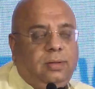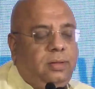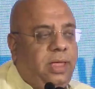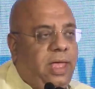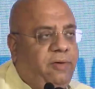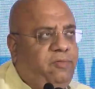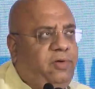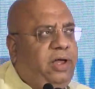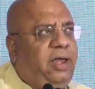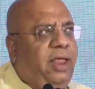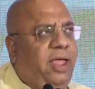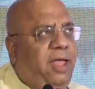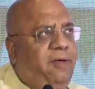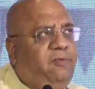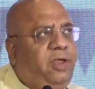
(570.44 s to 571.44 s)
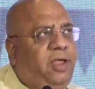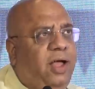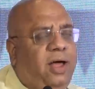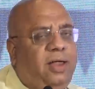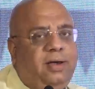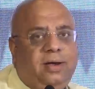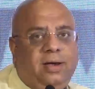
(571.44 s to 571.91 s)
every day, every
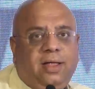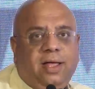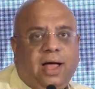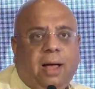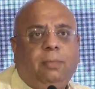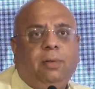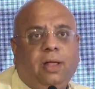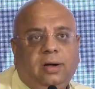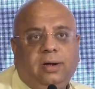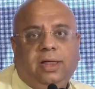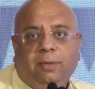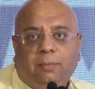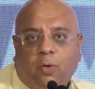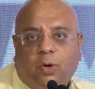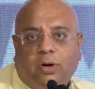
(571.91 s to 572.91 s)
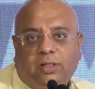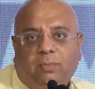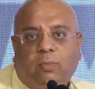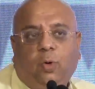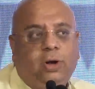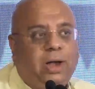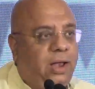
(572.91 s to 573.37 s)
hour, I'm learning more. The
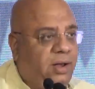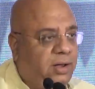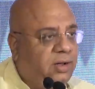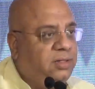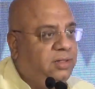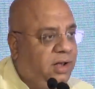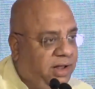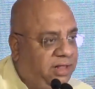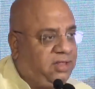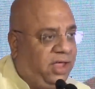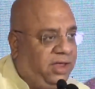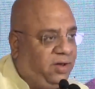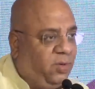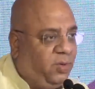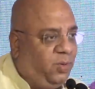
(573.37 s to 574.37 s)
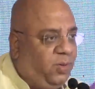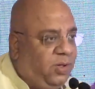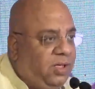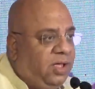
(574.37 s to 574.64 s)
more I learn, the less I know.